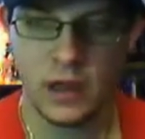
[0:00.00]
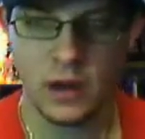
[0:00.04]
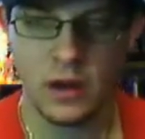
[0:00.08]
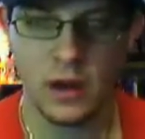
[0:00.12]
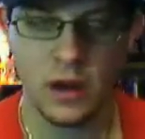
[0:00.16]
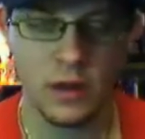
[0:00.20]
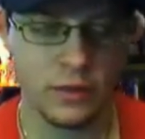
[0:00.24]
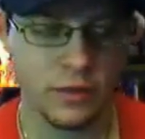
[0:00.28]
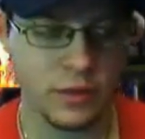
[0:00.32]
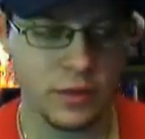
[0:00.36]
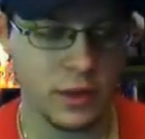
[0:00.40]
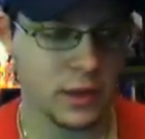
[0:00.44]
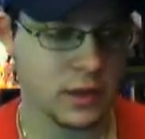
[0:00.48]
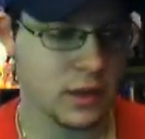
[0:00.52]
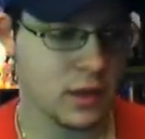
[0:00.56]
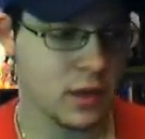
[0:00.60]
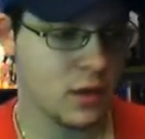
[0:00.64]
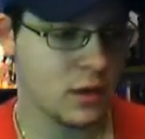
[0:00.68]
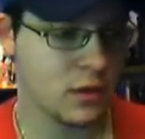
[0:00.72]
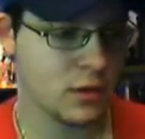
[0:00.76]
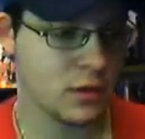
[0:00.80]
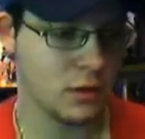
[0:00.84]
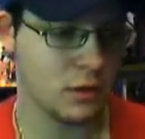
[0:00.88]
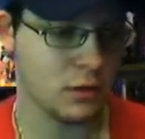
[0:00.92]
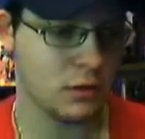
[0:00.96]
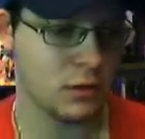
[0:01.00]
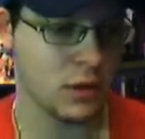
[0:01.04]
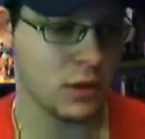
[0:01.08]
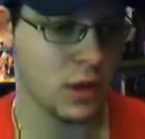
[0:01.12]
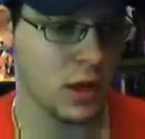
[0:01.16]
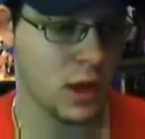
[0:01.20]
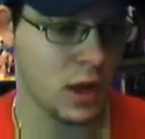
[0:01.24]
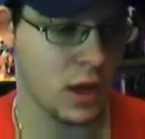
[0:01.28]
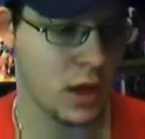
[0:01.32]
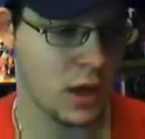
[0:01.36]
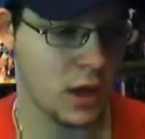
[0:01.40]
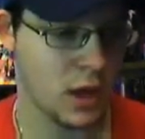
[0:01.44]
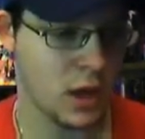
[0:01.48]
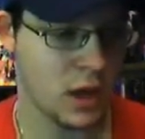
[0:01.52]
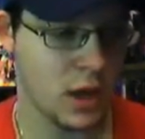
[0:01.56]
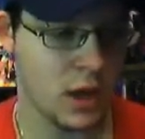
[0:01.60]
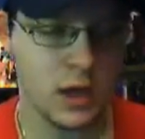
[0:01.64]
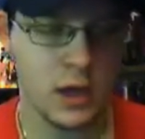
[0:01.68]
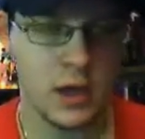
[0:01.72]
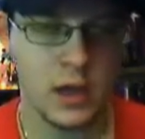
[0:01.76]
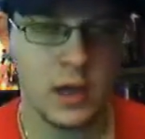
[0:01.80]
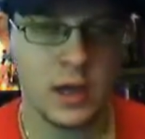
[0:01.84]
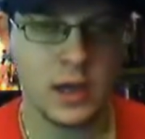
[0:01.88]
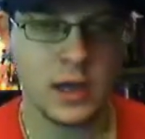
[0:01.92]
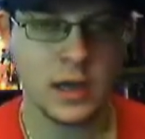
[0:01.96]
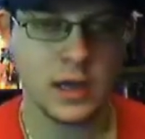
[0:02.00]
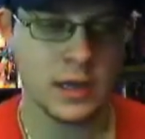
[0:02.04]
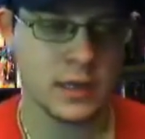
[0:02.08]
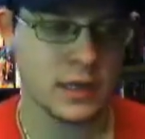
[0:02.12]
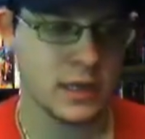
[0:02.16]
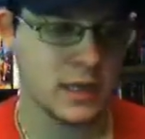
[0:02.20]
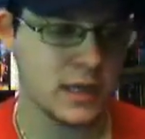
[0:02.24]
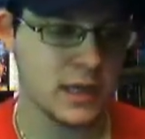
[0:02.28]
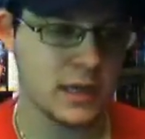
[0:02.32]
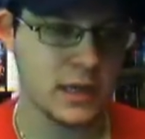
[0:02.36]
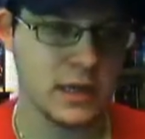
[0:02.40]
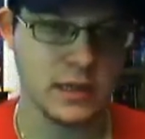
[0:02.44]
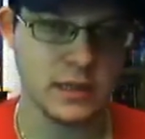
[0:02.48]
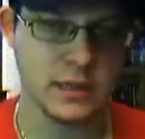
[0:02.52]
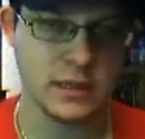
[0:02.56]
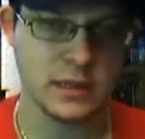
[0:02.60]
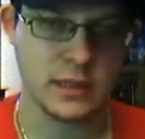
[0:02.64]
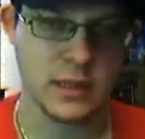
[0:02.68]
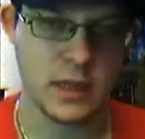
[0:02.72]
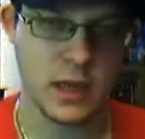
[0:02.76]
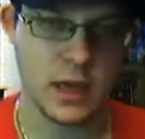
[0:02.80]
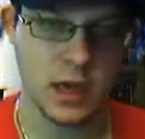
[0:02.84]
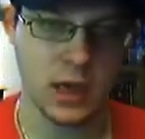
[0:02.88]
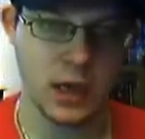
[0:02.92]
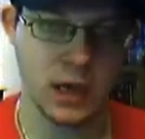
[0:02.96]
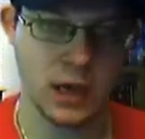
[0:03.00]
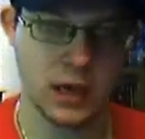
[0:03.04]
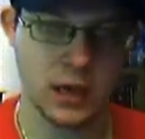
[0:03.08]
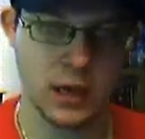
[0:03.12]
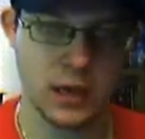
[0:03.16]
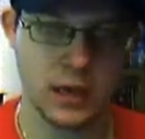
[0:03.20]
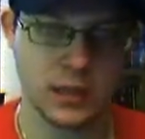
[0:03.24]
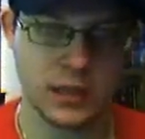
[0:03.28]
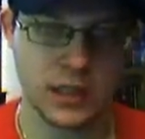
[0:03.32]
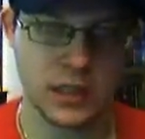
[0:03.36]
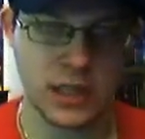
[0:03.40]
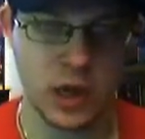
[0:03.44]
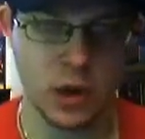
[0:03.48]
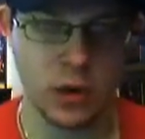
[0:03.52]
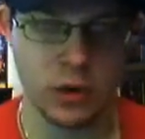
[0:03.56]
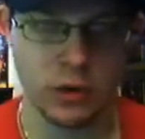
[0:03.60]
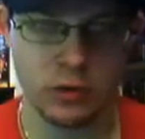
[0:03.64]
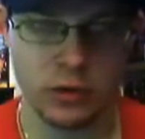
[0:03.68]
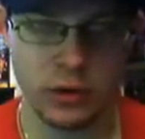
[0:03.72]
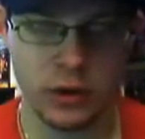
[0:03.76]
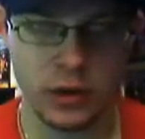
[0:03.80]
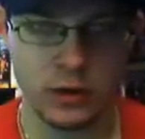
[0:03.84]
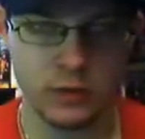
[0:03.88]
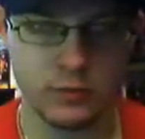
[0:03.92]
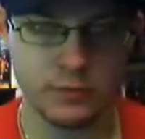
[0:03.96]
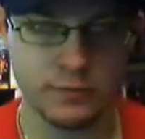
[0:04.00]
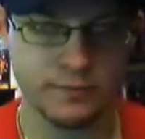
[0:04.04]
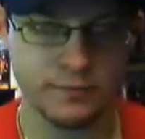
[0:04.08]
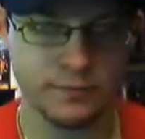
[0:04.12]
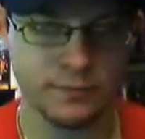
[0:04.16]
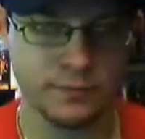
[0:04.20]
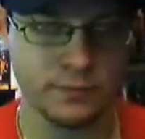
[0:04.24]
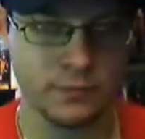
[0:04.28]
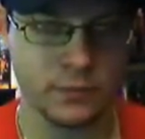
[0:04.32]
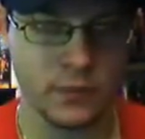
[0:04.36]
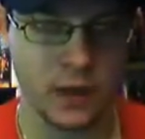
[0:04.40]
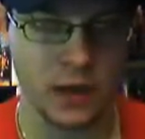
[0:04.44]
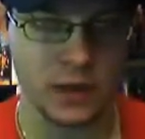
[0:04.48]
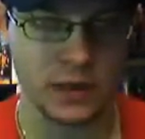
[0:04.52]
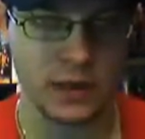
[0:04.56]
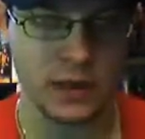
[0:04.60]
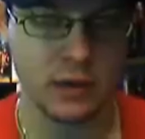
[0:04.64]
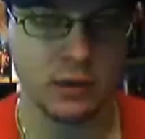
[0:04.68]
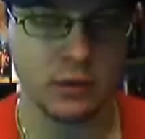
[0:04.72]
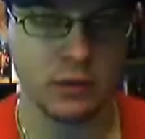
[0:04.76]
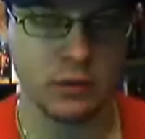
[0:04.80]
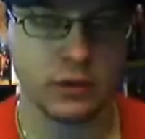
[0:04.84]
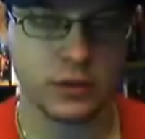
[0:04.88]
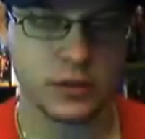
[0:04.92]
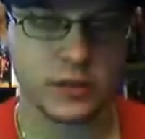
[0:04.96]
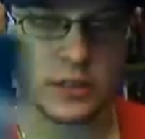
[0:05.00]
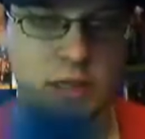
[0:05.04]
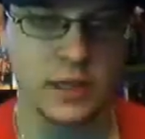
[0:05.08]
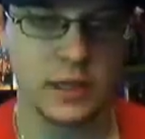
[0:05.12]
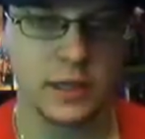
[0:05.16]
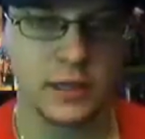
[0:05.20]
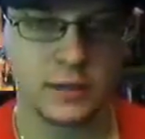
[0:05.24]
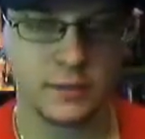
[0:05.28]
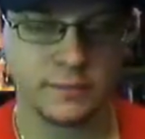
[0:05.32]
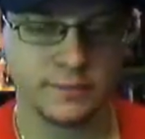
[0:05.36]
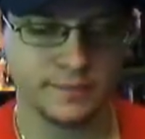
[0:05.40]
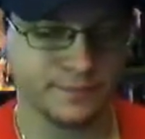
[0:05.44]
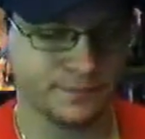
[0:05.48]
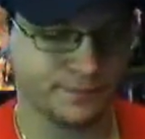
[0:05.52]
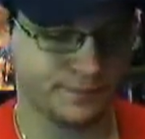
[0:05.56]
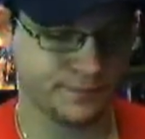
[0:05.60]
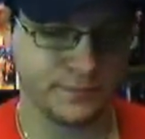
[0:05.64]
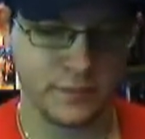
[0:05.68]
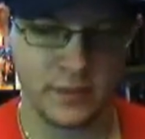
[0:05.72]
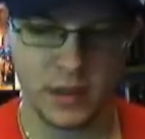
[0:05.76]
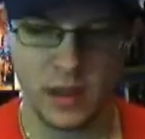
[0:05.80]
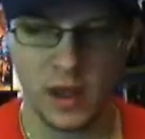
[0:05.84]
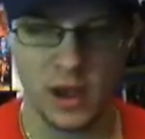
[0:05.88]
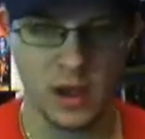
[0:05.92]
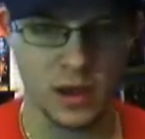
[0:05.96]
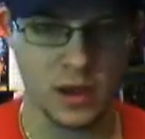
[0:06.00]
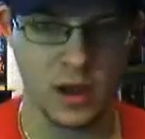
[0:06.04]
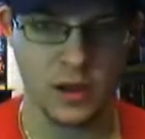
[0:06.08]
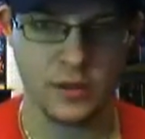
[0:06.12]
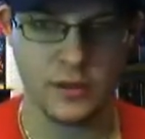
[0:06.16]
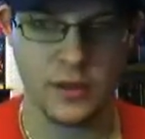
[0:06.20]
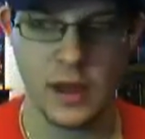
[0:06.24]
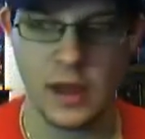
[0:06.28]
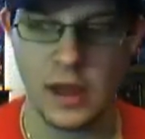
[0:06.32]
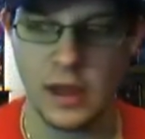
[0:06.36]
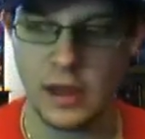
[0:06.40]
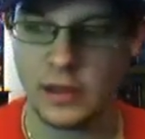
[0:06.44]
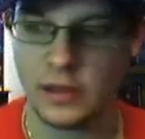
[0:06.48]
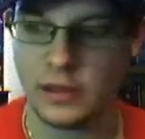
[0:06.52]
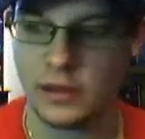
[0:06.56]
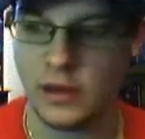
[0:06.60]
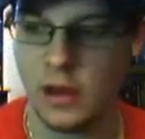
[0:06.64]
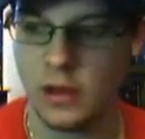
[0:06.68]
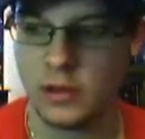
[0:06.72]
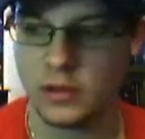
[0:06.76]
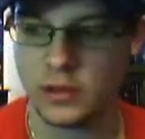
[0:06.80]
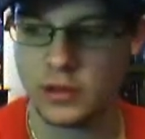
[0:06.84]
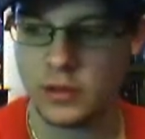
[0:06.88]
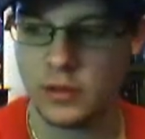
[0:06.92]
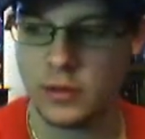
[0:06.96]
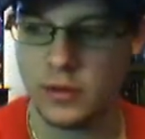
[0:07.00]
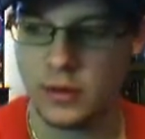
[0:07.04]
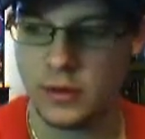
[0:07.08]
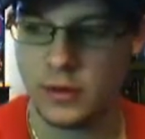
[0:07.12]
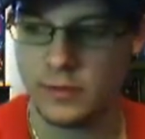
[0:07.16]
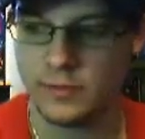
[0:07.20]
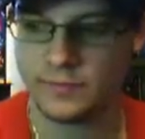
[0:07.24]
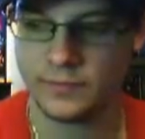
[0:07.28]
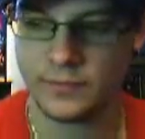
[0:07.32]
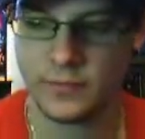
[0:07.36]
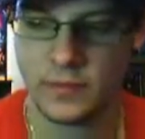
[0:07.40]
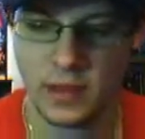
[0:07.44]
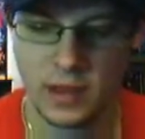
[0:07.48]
Another thing you'll need is deodorant, a deodorant stick. I got that at the dollar store,